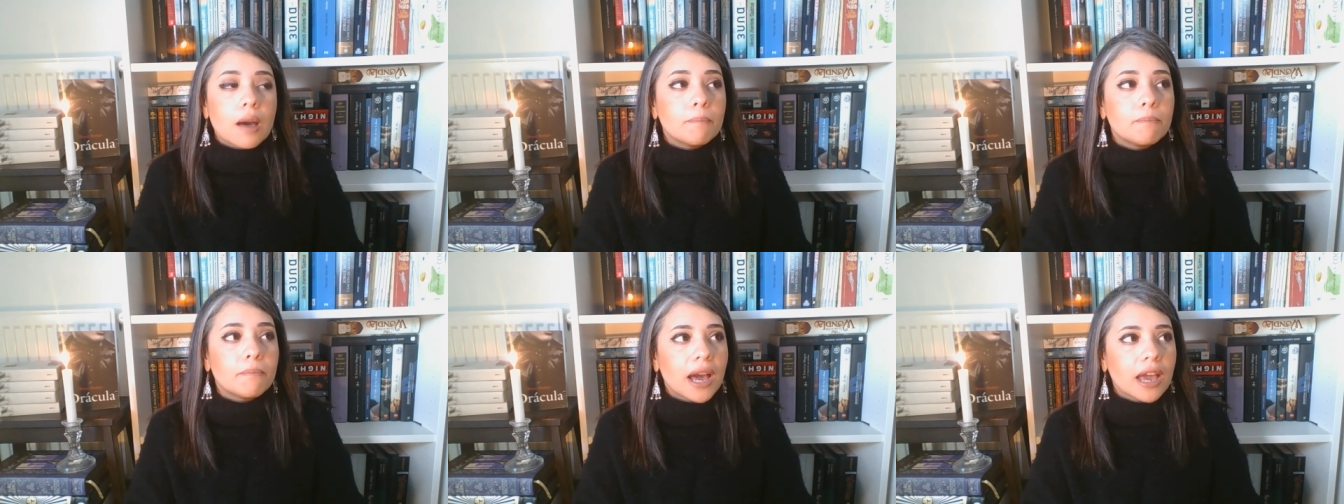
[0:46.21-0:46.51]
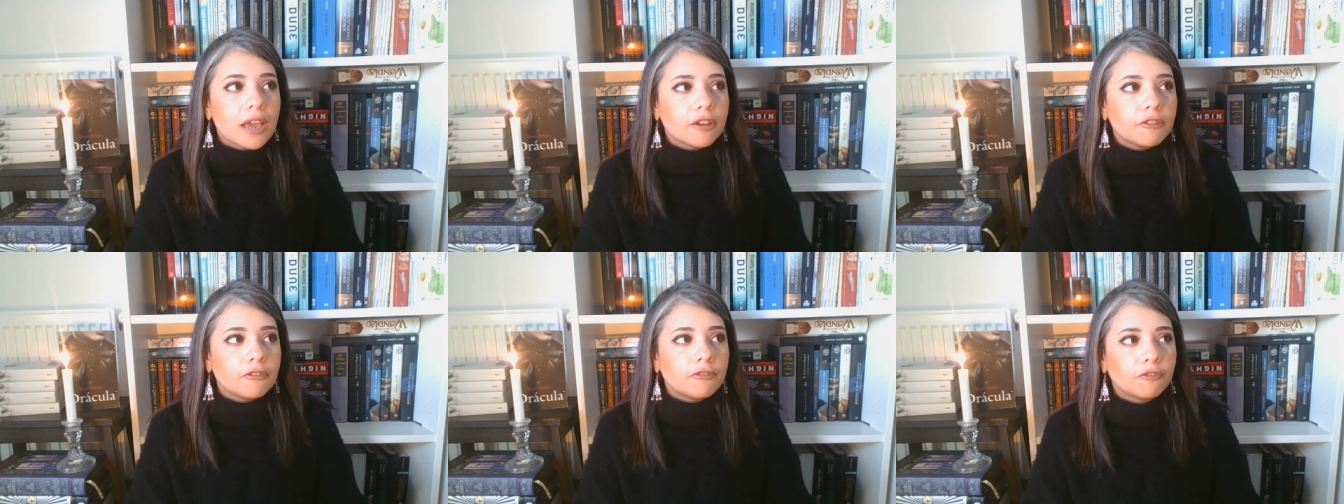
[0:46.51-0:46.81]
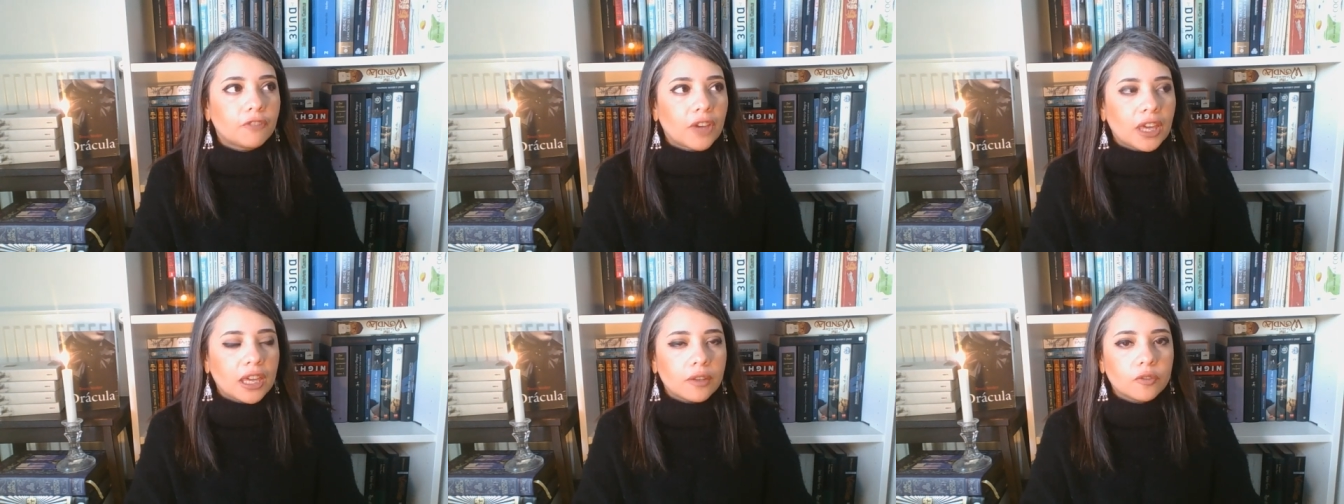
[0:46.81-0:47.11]
My
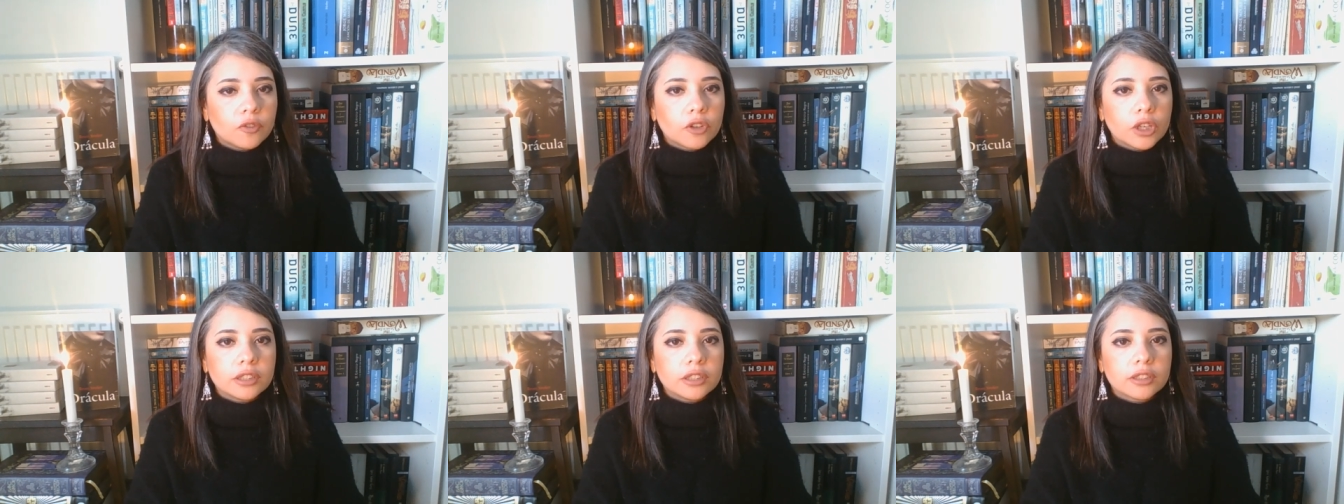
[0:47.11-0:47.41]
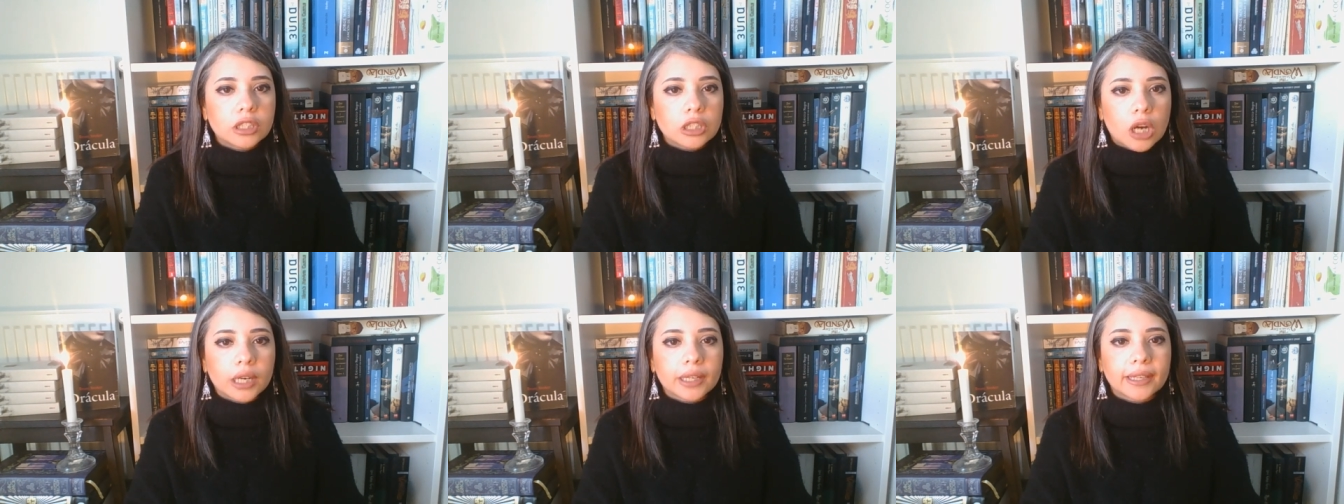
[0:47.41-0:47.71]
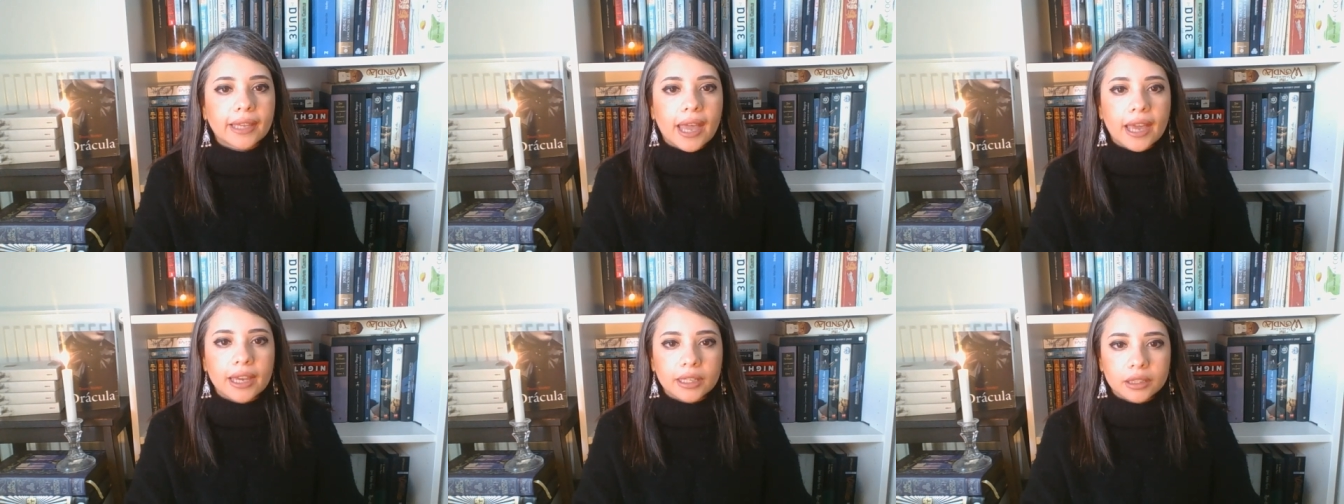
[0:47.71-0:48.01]
favorite dark
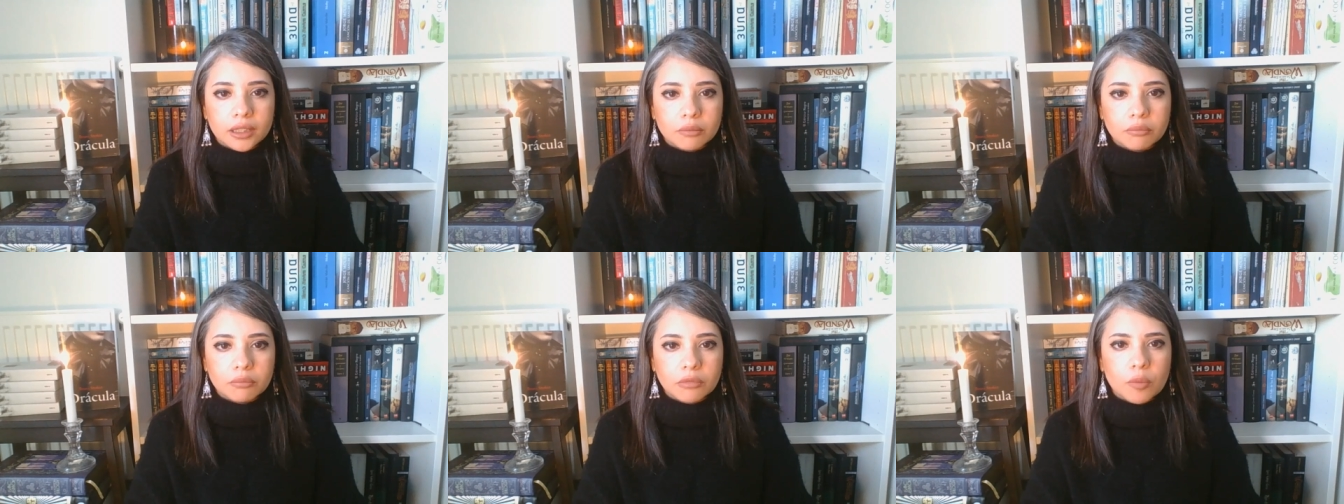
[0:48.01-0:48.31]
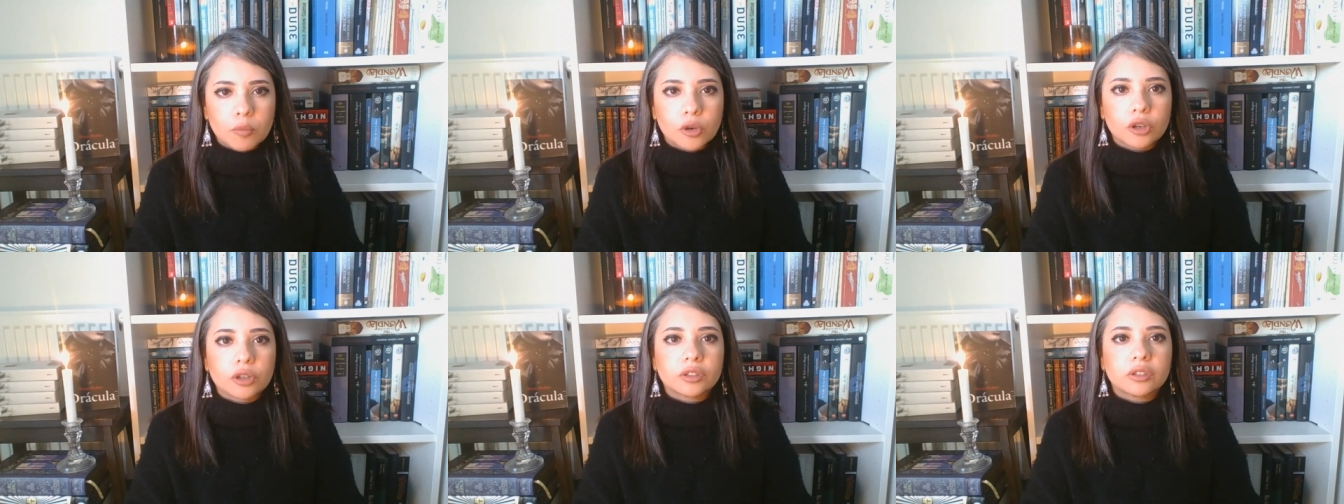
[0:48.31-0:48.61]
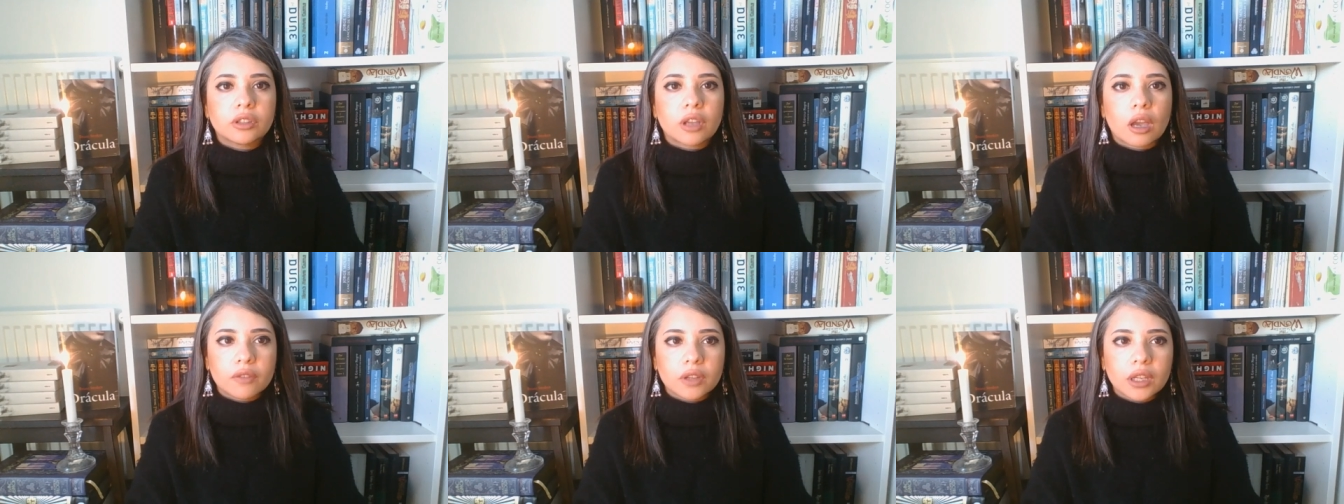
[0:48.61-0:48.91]
academia book
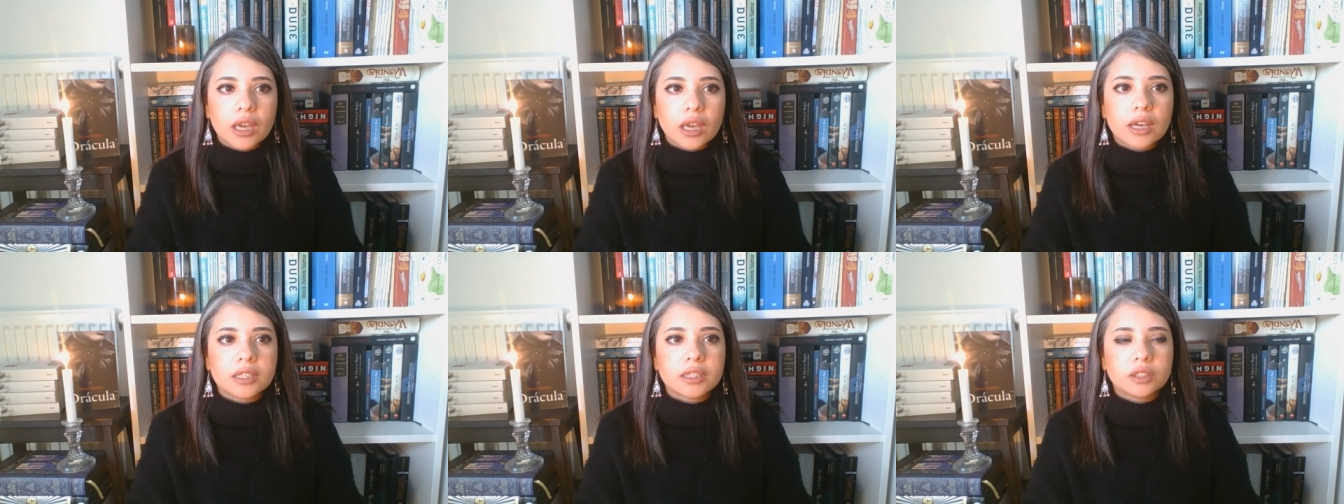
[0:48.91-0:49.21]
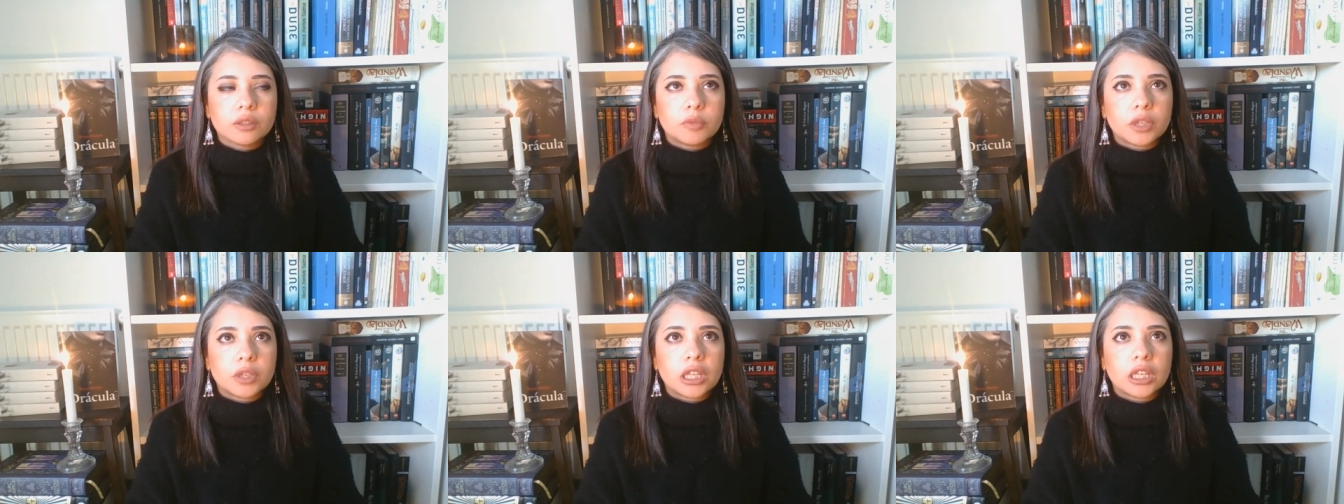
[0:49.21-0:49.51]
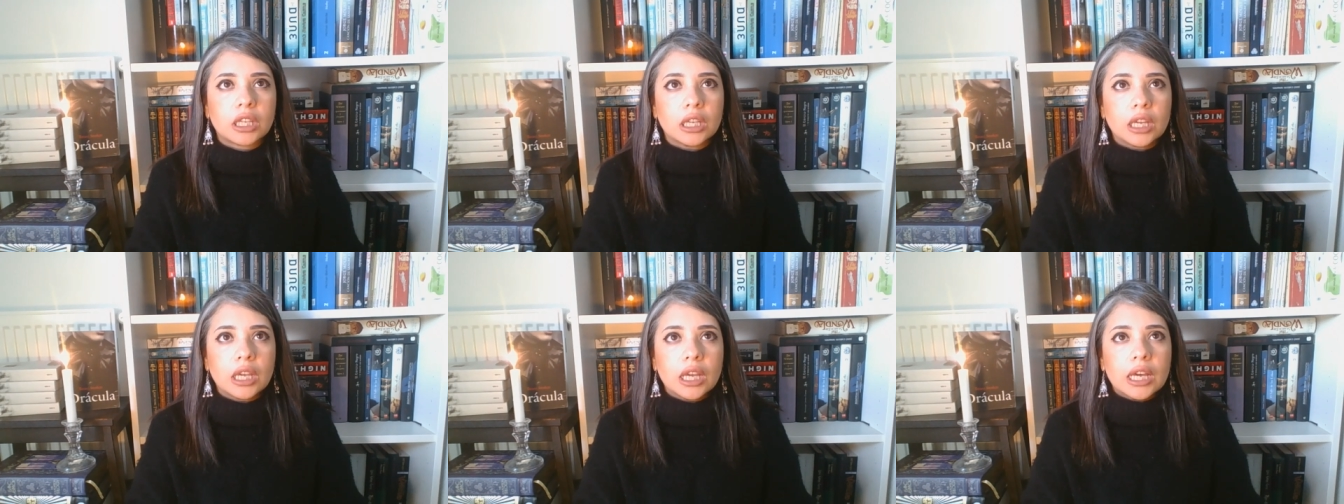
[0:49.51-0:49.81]
definitely has to
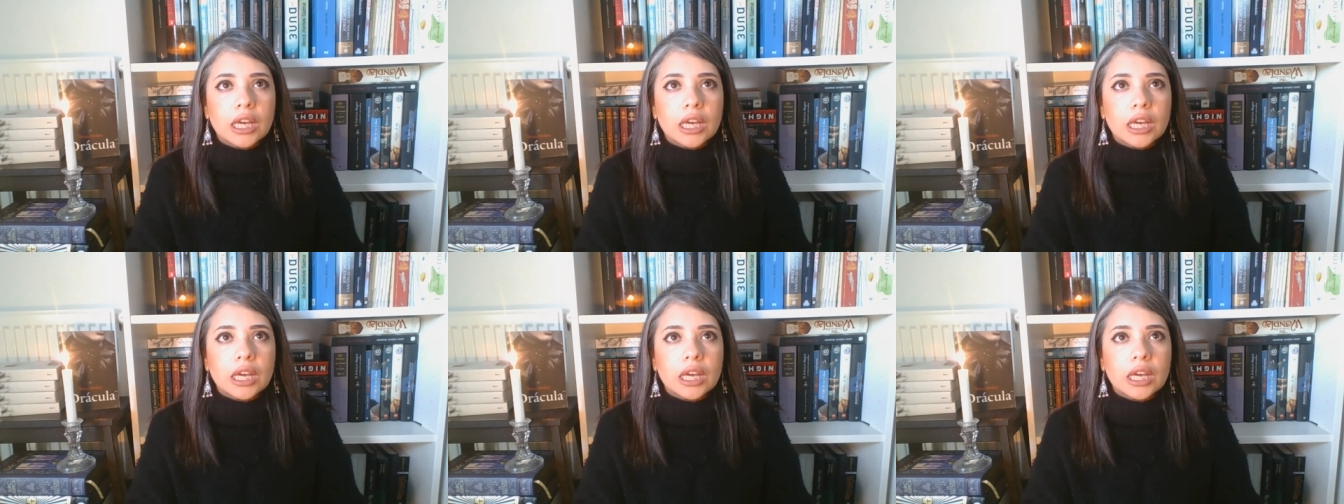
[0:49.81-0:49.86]
be